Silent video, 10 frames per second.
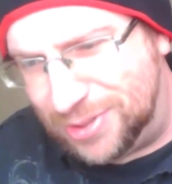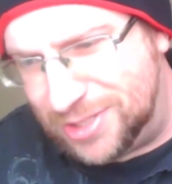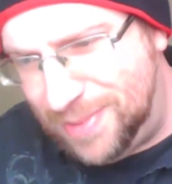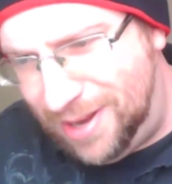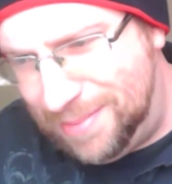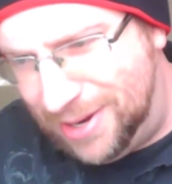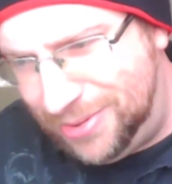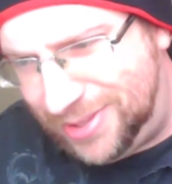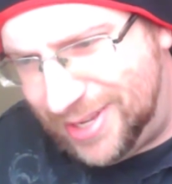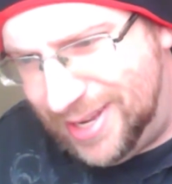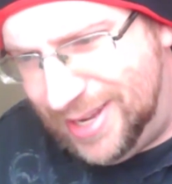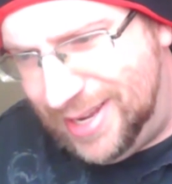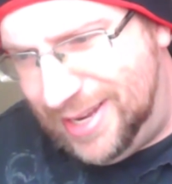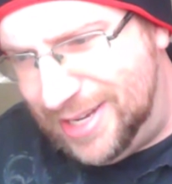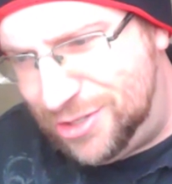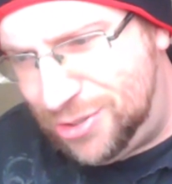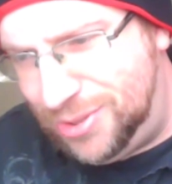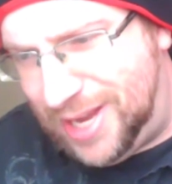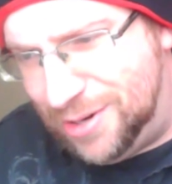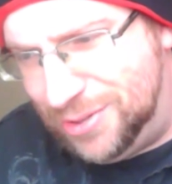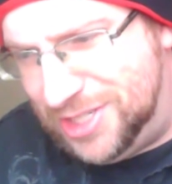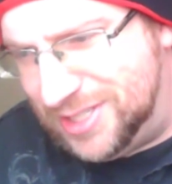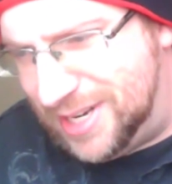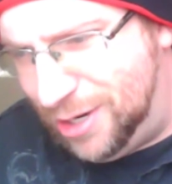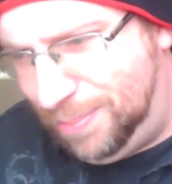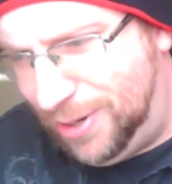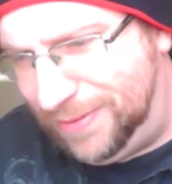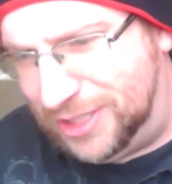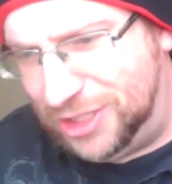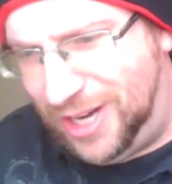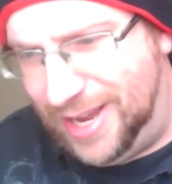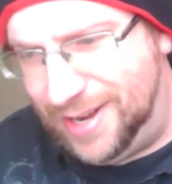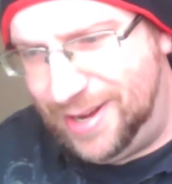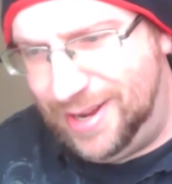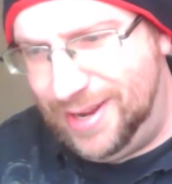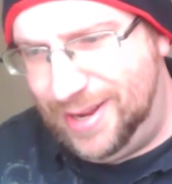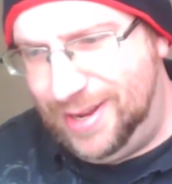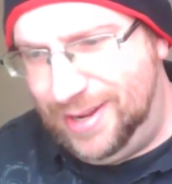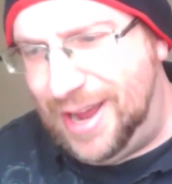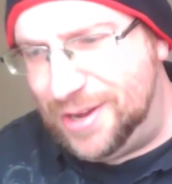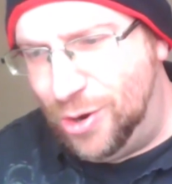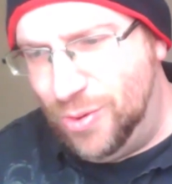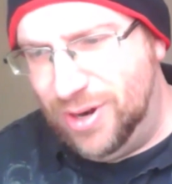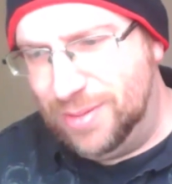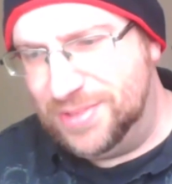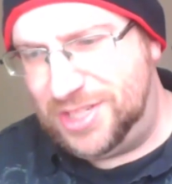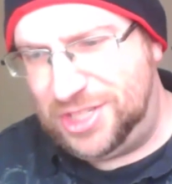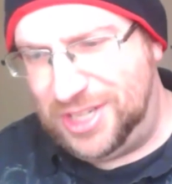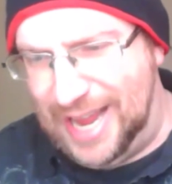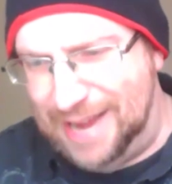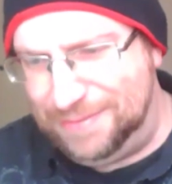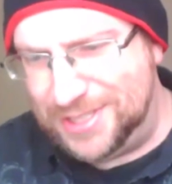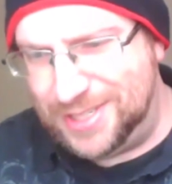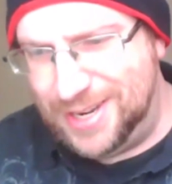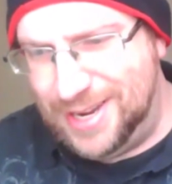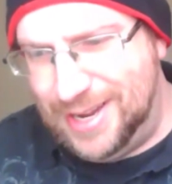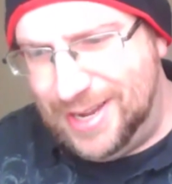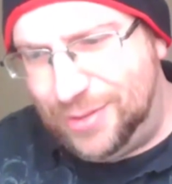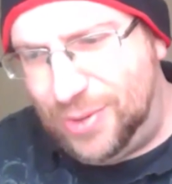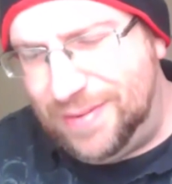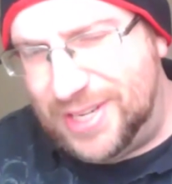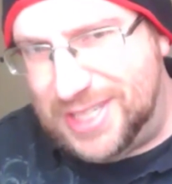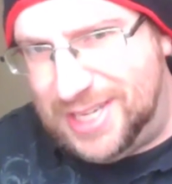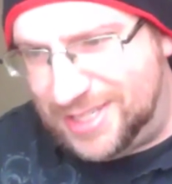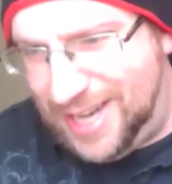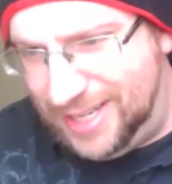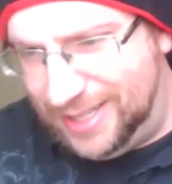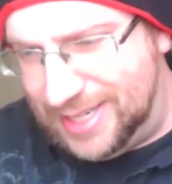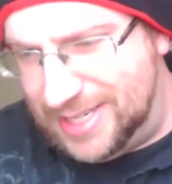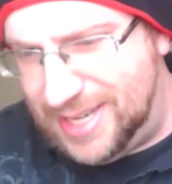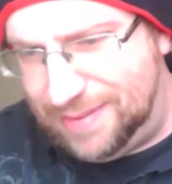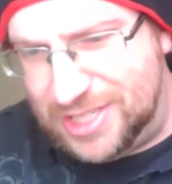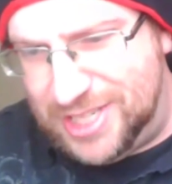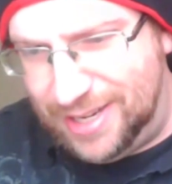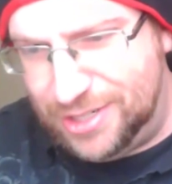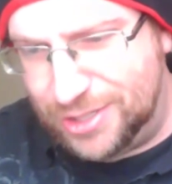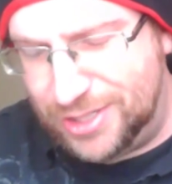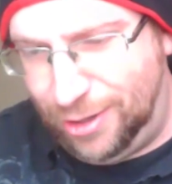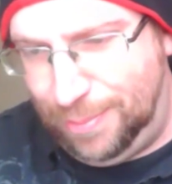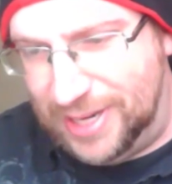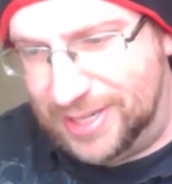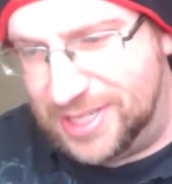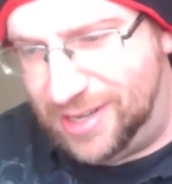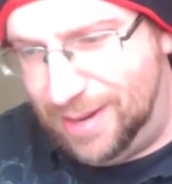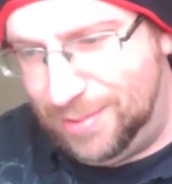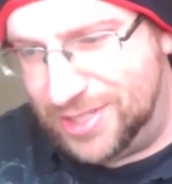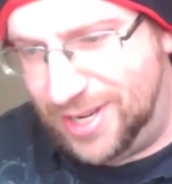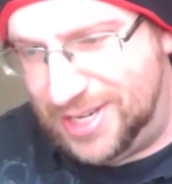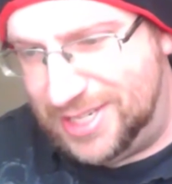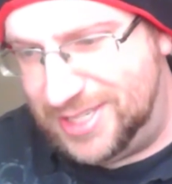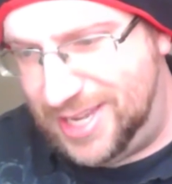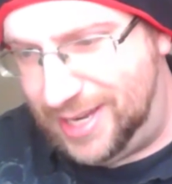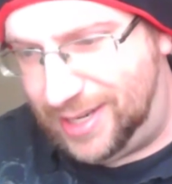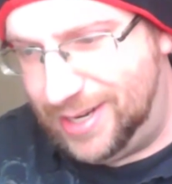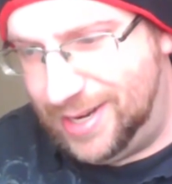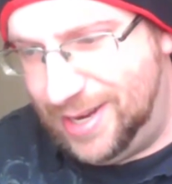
with her small mouth. In truth, I know she is a near perfect shot. Ah, no worms, she laughs. Three of us eat silently, save the challenger slurping as he gobbles the honeyed steak.